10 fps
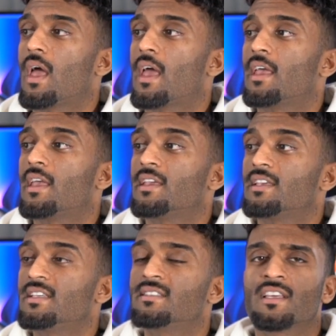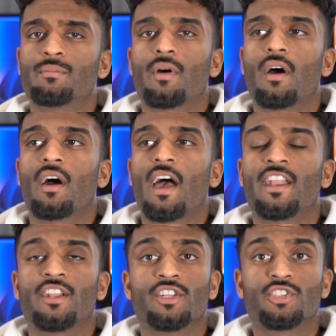a EZ bar
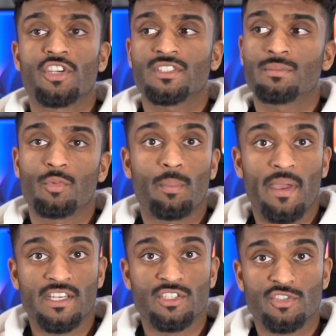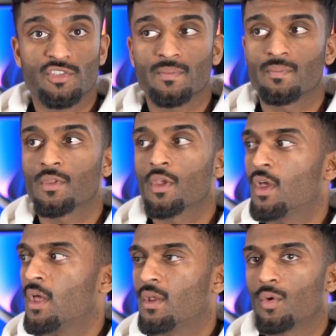and an adjustable bench.
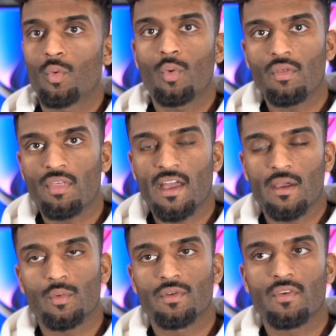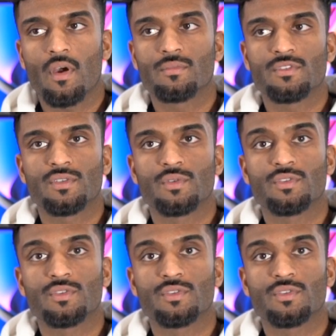All of that would have come to